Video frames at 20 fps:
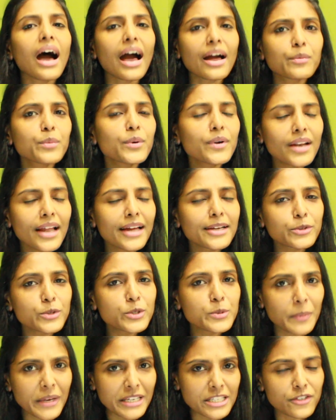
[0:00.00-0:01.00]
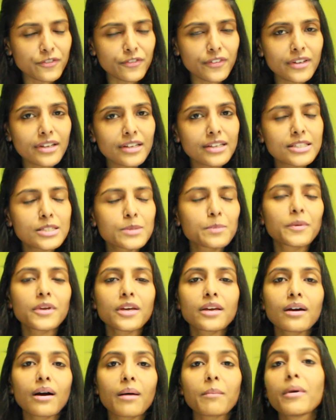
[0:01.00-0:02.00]
I would like to specifically
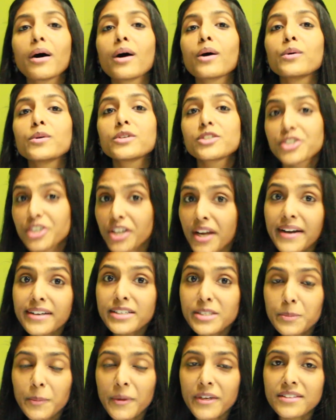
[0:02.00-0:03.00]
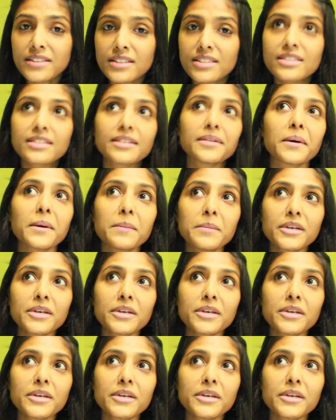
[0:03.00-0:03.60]
speak about shared spaces here